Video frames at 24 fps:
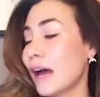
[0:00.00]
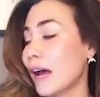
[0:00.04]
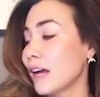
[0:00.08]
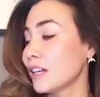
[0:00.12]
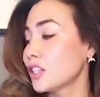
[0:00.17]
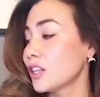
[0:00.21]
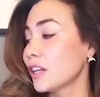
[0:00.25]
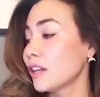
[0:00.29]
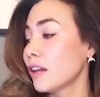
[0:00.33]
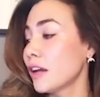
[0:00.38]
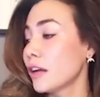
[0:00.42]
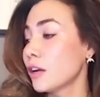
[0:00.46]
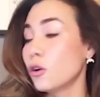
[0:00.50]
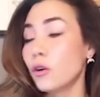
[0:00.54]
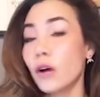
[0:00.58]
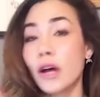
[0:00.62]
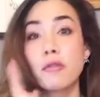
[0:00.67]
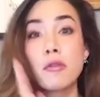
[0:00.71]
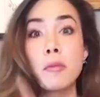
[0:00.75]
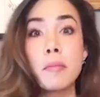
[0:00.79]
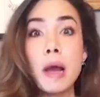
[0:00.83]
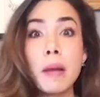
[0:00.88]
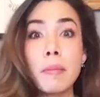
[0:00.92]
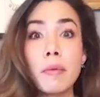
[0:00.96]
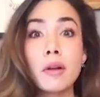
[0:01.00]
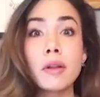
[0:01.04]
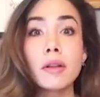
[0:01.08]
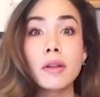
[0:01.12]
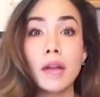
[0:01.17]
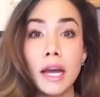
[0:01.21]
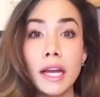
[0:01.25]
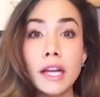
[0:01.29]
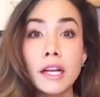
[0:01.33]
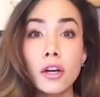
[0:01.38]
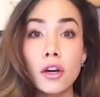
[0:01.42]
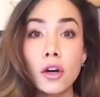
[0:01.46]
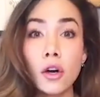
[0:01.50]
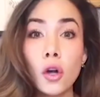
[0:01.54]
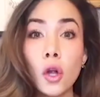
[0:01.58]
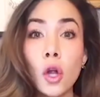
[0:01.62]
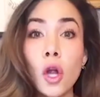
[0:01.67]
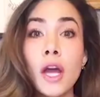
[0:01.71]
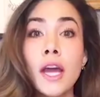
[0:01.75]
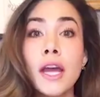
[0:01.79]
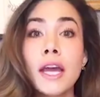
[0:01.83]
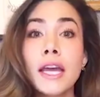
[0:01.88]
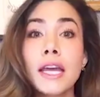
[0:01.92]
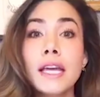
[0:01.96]
Hashtag light goal. And remember, light
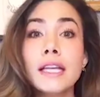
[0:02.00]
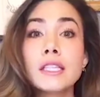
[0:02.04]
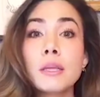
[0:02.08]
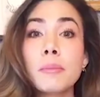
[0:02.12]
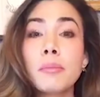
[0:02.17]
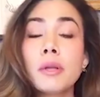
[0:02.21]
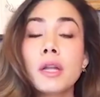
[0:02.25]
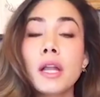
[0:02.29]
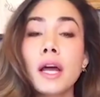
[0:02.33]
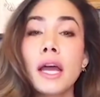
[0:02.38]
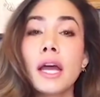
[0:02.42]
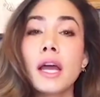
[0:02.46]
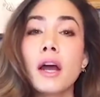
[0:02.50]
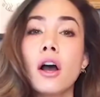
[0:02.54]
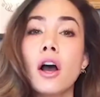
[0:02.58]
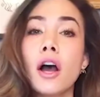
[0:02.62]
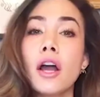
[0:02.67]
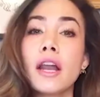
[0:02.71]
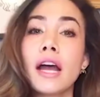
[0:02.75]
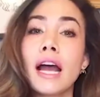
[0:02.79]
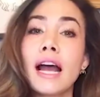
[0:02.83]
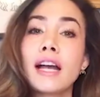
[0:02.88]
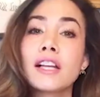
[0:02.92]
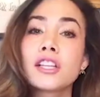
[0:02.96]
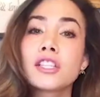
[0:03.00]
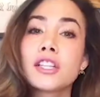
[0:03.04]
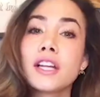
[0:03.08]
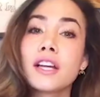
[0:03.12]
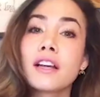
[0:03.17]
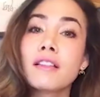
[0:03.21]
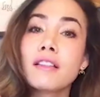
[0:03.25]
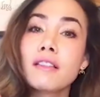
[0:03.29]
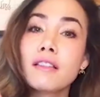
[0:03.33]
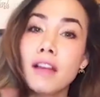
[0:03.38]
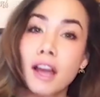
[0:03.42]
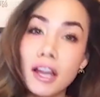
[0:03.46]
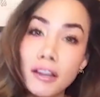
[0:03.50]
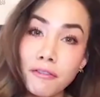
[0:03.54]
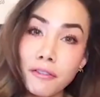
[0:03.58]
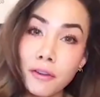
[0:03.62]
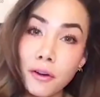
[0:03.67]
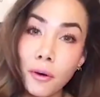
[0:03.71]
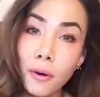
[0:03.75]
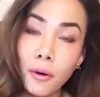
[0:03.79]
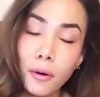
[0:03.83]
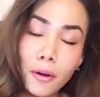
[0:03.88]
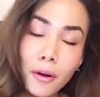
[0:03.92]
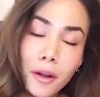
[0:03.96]
goal is a play on a hashtag
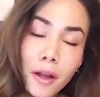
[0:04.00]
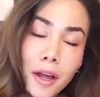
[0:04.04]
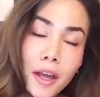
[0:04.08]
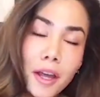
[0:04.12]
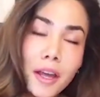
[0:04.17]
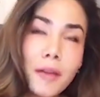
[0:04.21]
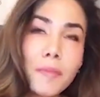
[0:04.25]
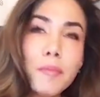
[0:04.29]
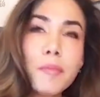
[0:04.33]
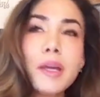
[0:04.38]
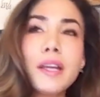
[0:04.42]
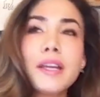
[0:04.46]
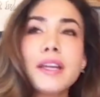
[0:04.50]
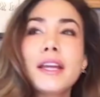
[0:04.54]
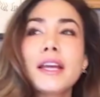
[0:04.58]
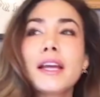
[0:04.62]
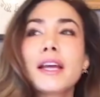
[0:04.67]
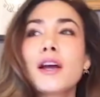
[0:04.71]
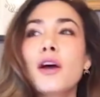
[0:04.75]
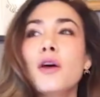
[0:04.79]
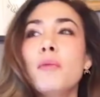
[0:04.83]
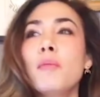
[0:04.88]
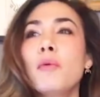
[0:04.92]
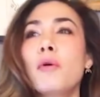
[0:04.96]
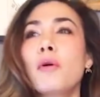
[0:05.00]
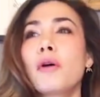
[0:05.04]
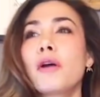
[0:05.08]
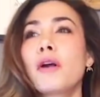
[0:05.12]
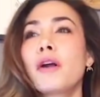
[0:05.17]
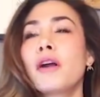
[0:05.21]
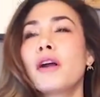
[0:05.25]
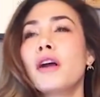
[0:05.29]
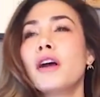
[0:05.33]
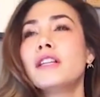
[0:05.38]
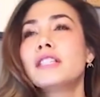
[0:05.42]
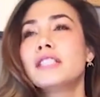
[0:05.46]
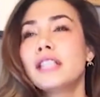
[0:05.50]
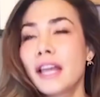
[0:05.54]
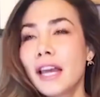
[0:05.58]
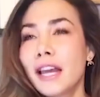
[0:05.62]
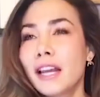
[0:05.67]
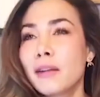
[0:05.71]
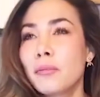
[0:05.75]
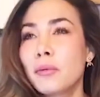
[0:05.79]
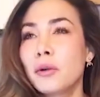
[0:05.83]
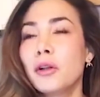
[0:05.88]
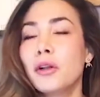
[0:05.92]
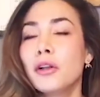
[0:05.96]
life goal, meaning a more
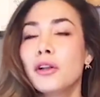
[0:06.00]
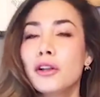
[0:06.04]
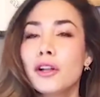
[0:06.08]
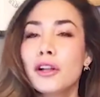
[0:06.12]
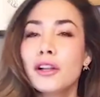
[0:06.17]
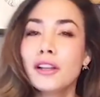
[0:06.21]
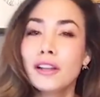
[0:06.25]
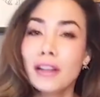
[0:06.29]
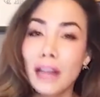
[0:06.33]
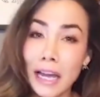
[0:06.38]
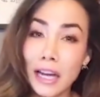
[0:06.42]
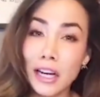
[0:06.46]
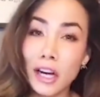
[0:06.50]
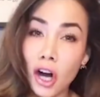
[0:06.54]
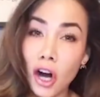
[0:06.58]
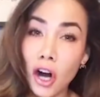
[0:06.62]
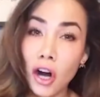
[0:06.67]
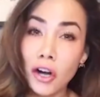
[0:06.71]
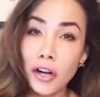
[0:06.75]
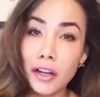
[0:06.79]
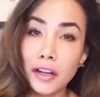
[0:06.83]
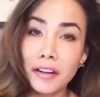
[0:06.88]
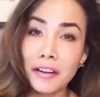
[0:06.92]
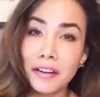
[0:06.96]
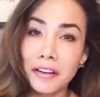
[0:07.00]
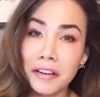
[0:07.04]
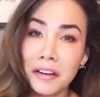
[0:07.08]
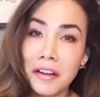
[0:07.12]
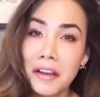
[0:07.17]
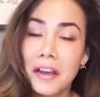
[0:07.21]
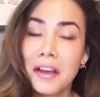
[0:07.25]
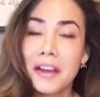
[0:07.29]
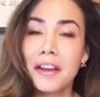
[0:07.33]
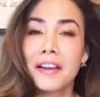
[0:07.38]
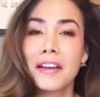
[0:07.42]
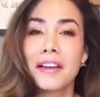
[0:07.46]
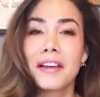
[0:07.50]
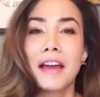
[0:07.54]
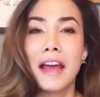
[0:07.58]
attainable, lighthearted,